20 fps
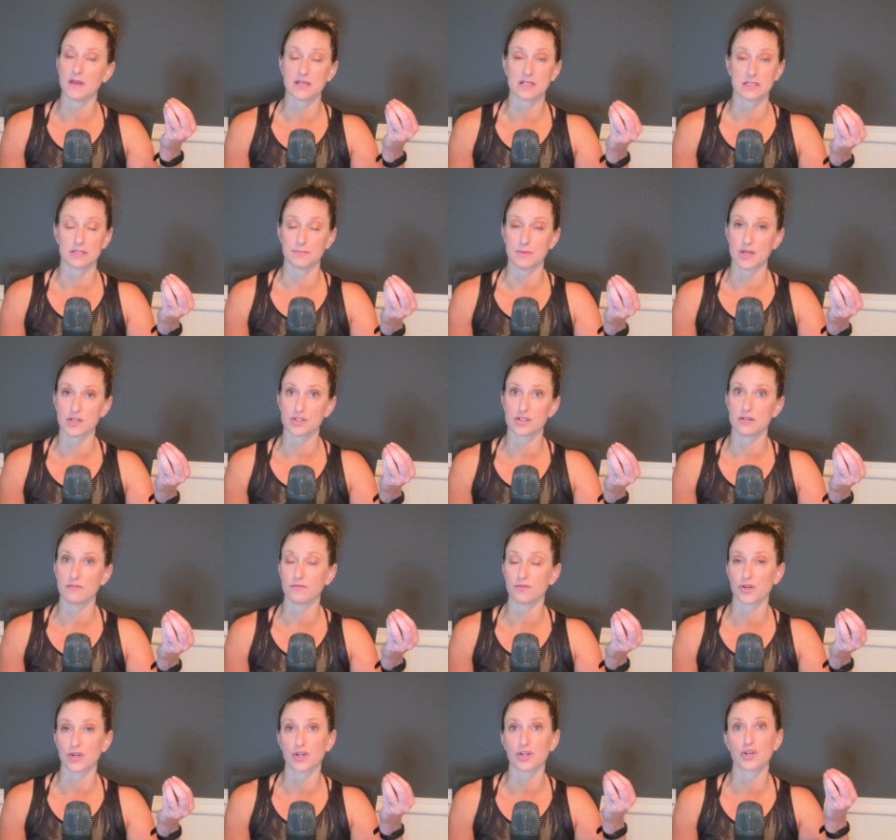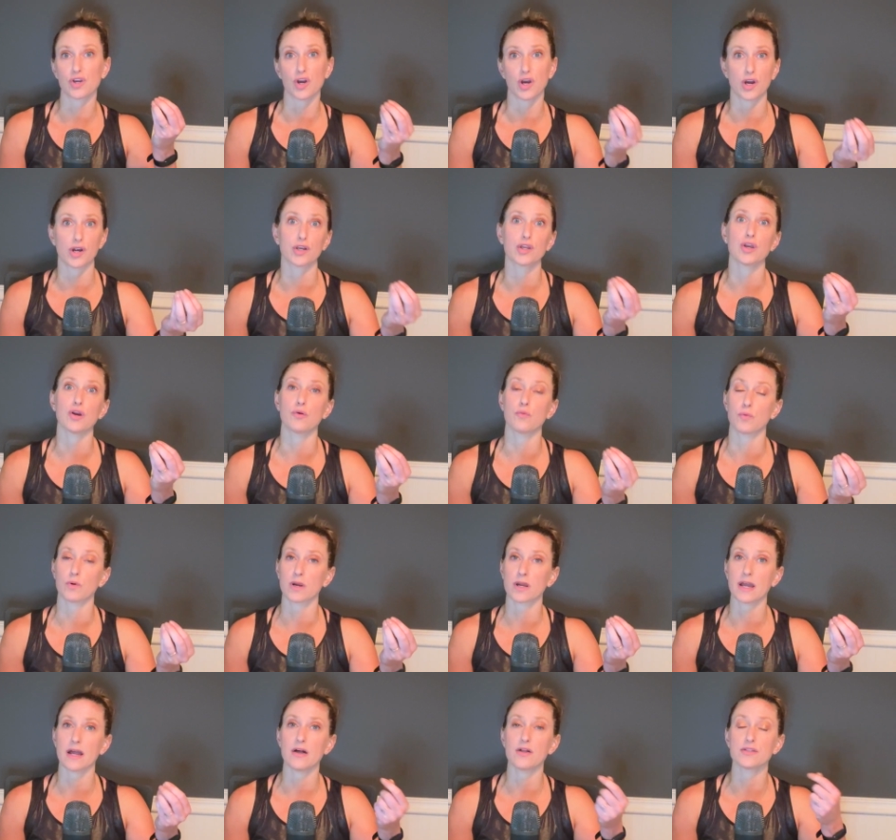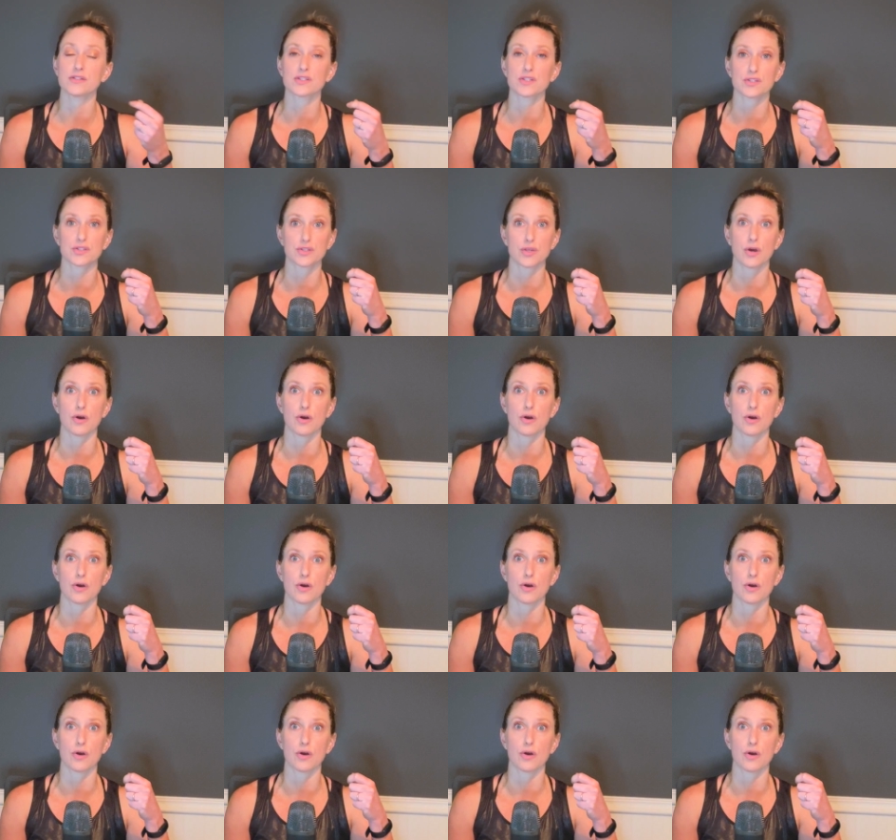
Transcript: especially for good cardio workouts.